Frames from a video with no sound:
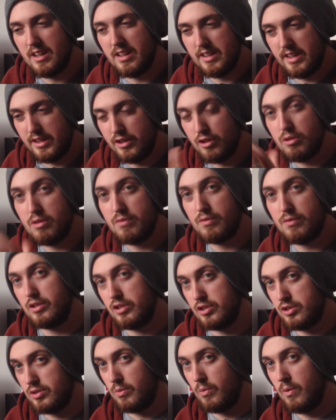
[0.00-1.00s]
I know I've got the
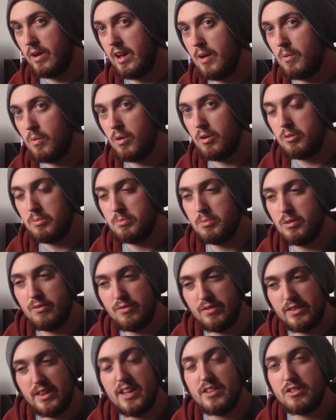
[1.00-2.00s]
square one, but
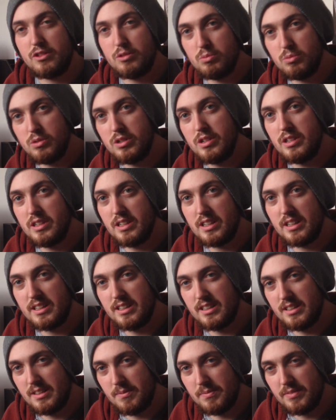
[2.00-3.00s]
for that to work,
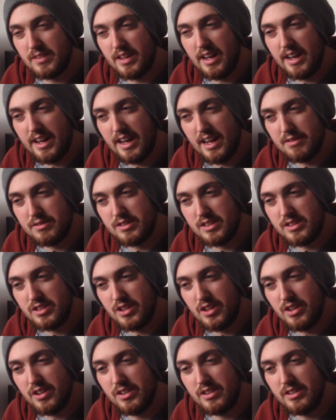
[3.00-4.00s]
I have to
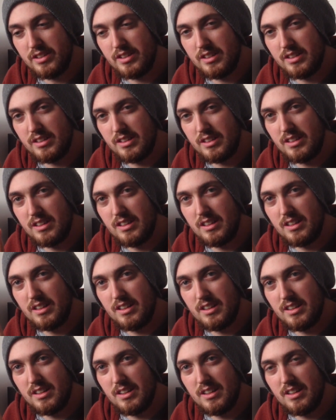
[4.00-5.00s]
turn
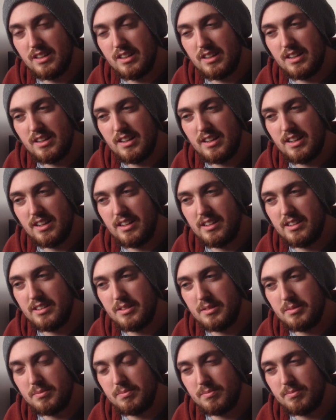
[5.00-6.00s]

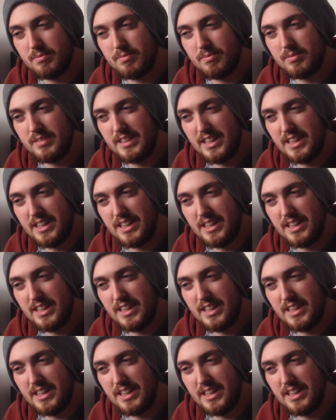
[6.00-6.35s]
the